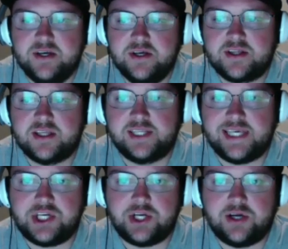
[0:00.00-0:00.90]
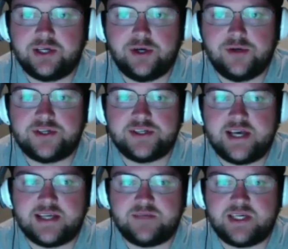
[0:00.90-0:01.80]
the leash on coaches
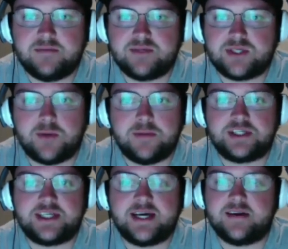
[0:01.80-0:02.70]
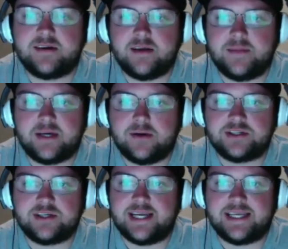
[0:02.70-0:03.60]
has become so much tighter. I mean,
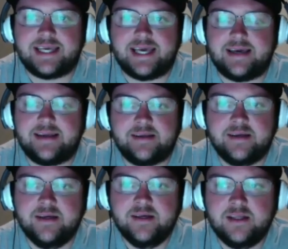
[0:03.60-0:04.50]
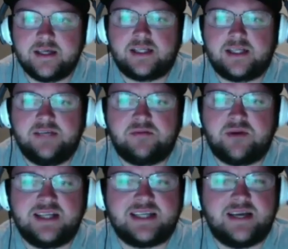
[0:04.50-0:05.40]
coaches are getting canned. Look at the Cleveland
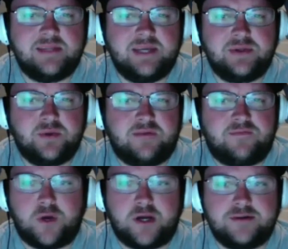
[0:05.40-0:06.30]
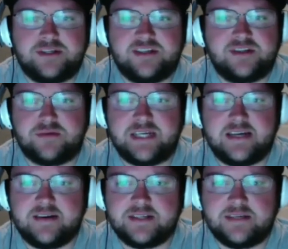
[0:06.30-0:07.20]
Browns. They went through 4 coaches in 3
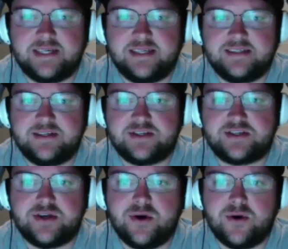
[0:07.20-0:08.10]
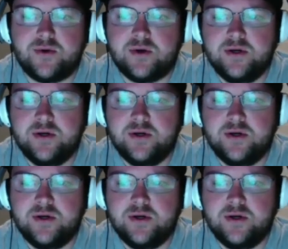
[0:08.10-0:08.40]
years. I mean, there's no,